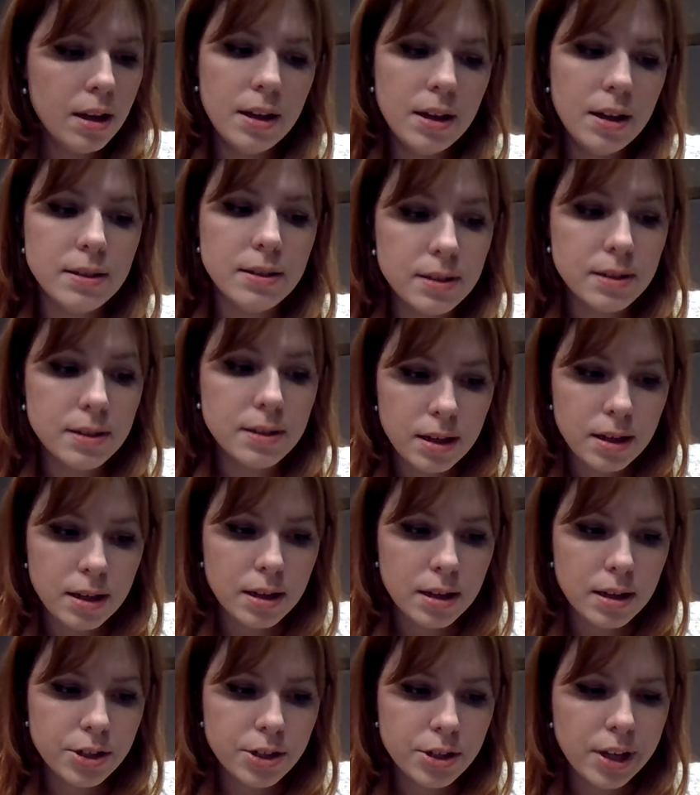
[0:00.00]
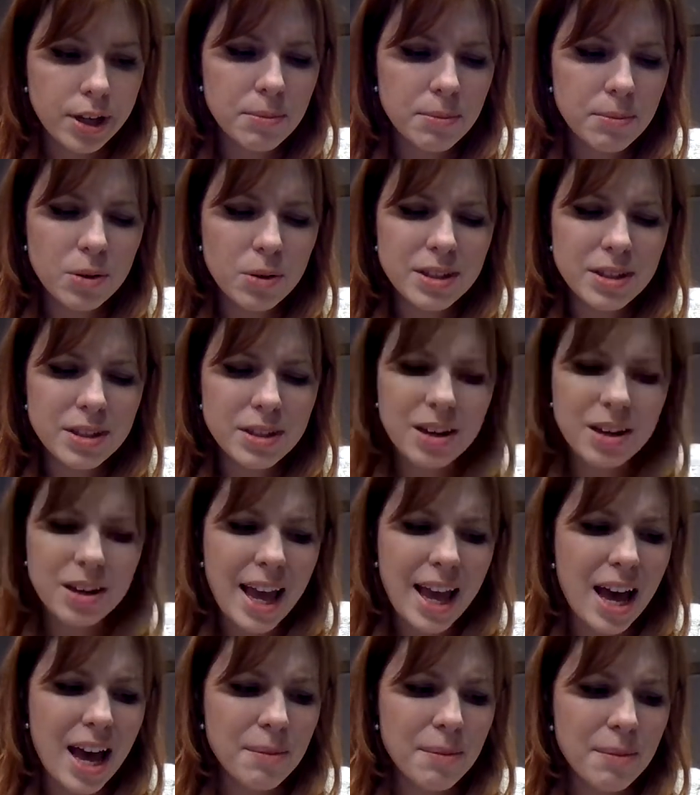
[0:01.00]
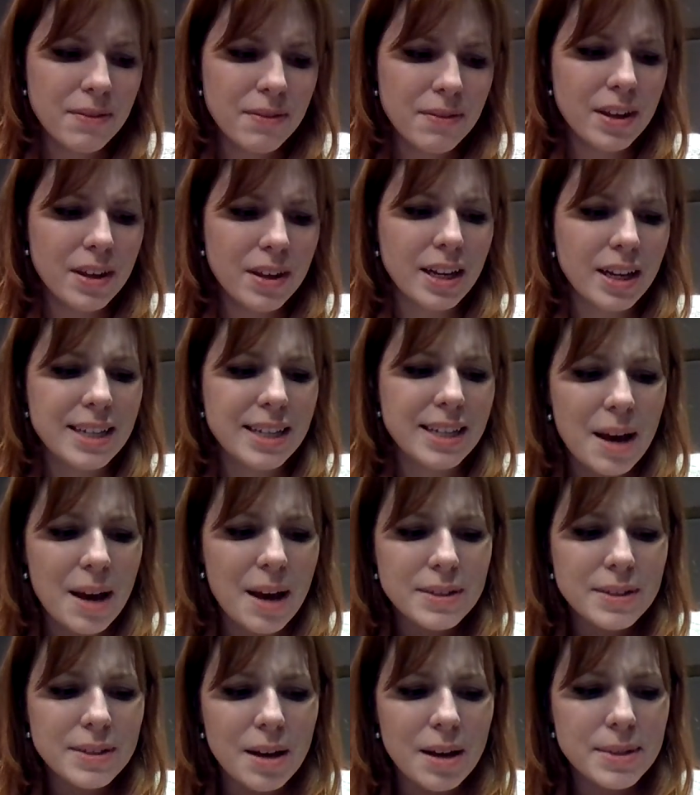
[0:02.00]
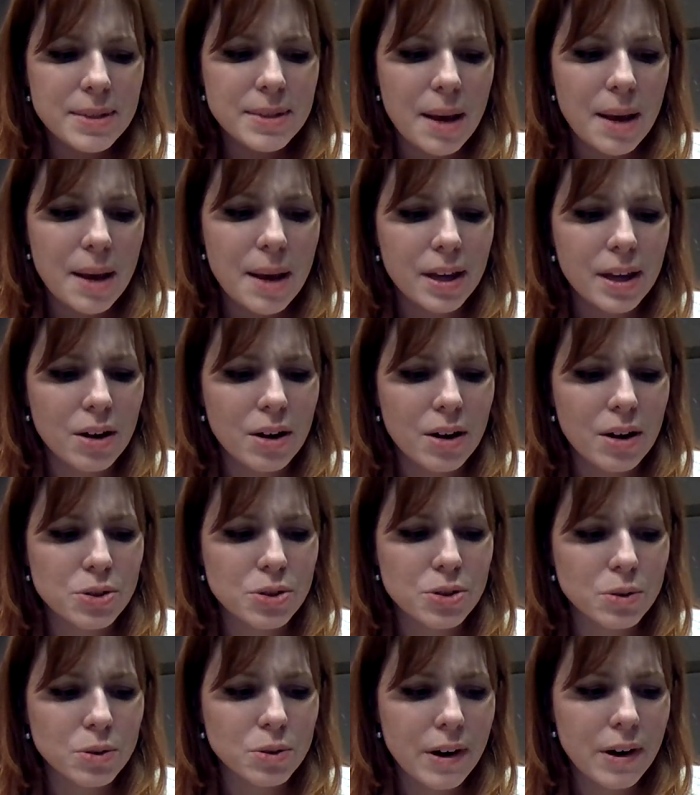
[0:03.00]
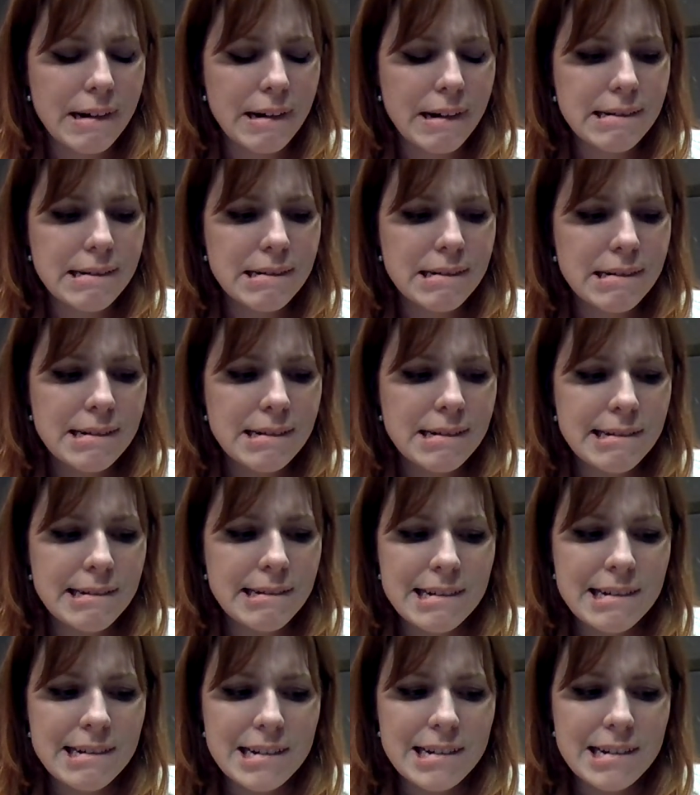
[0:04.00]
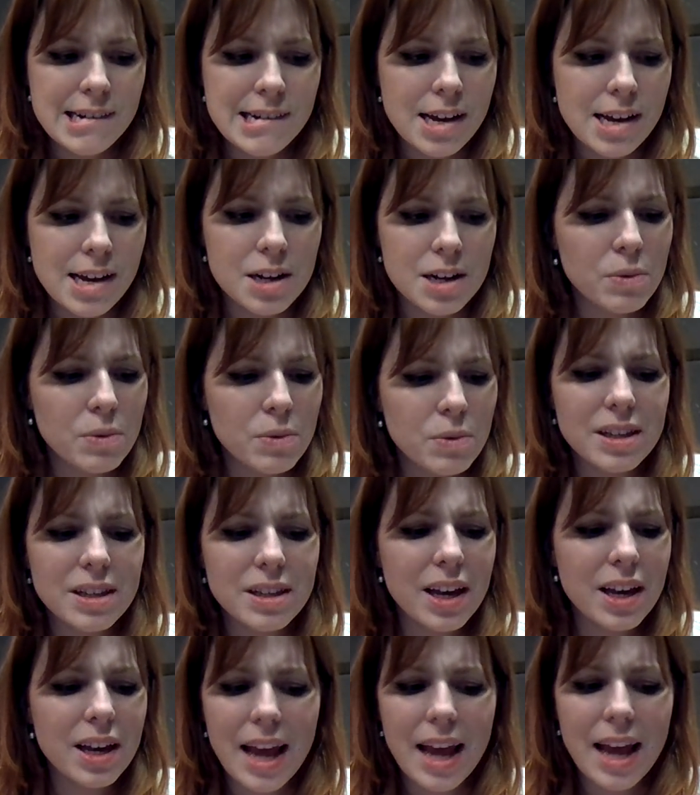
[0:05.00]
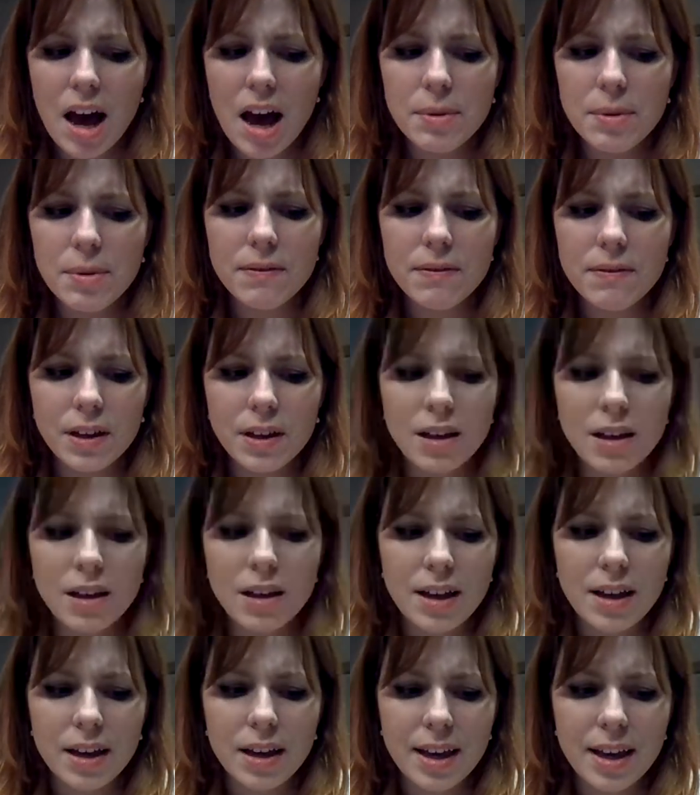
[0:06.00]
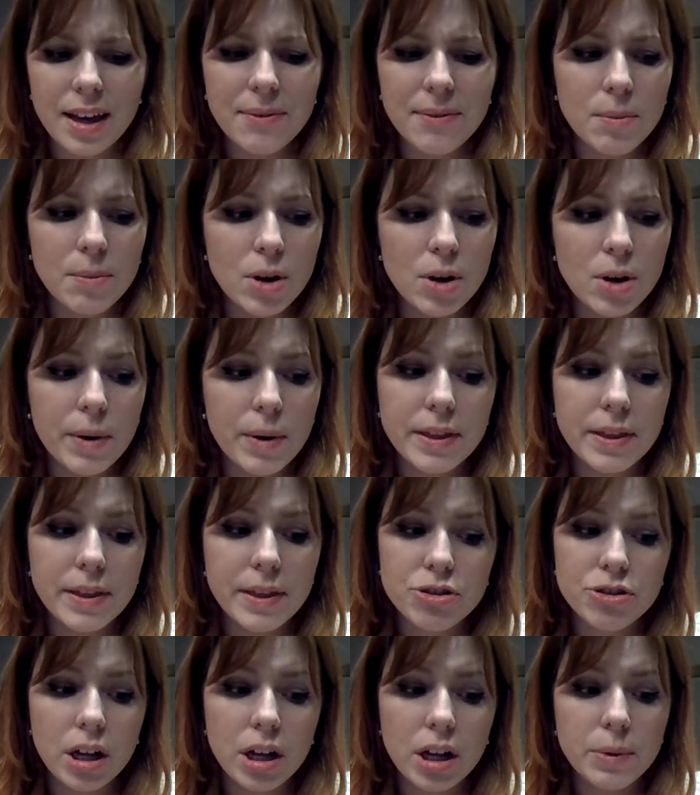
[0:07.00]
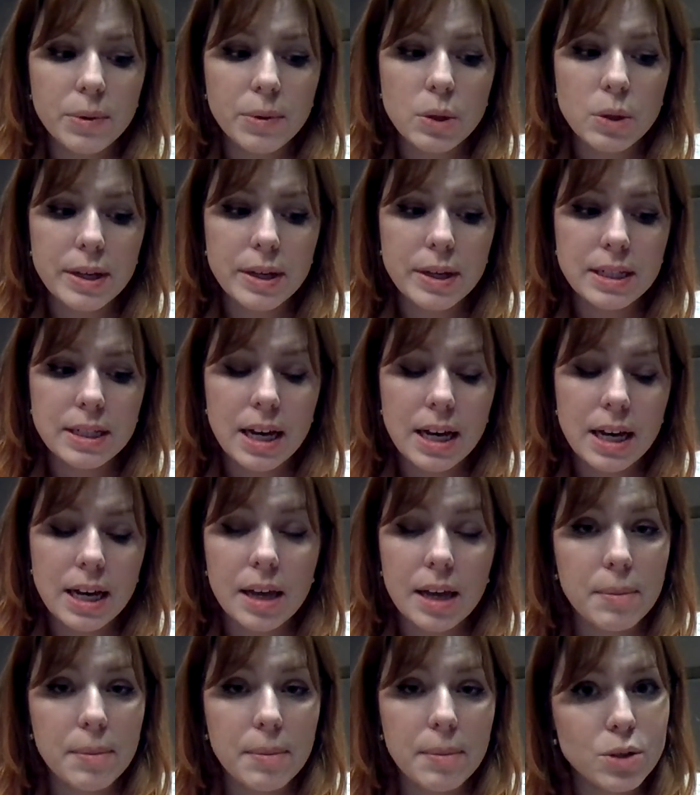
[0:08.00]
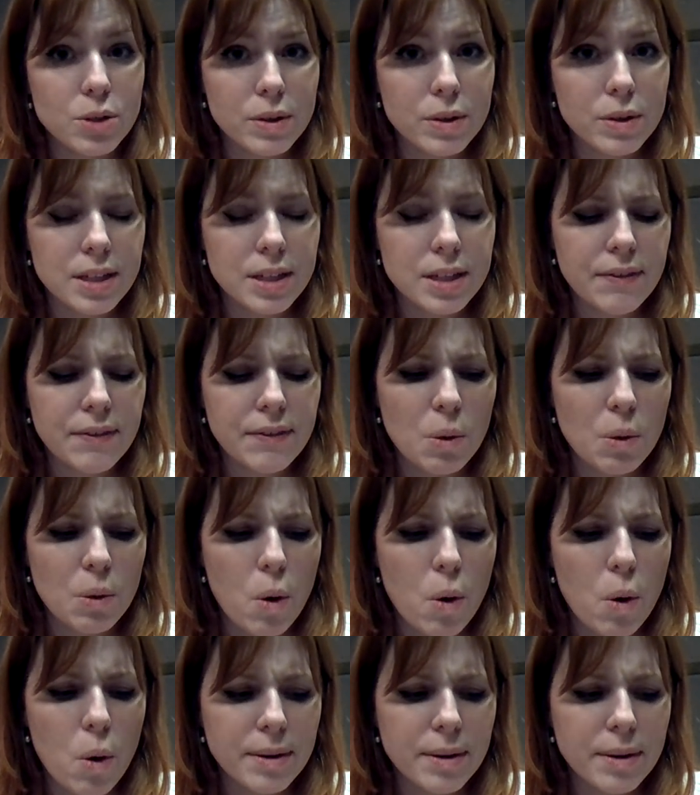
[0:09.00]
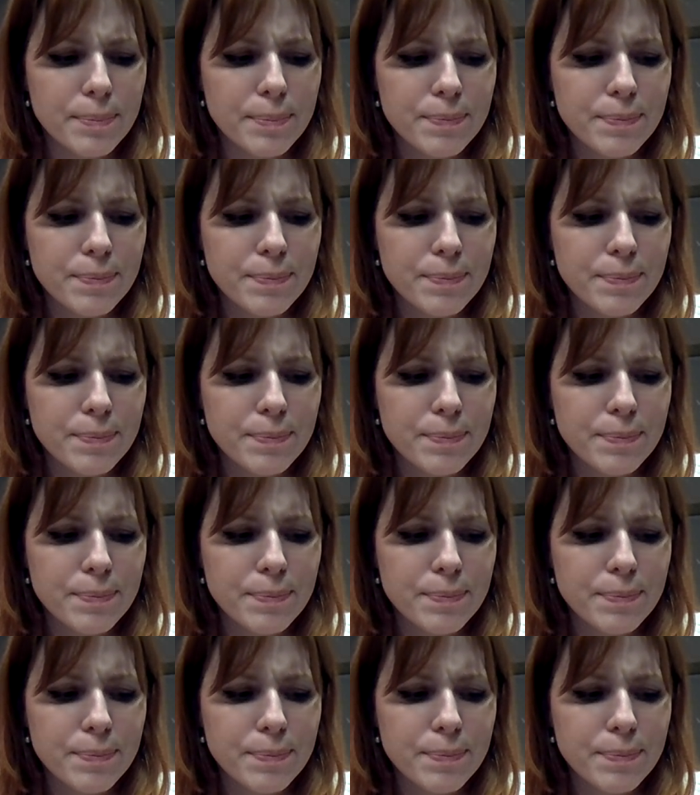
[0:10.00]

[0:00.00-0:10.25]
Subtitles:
Instead, she kept noticing an unhappy feeling tapping on her shoulder. And it wasn't the unhappy feeling that came from knowing that Charlotte was going to die on page 171.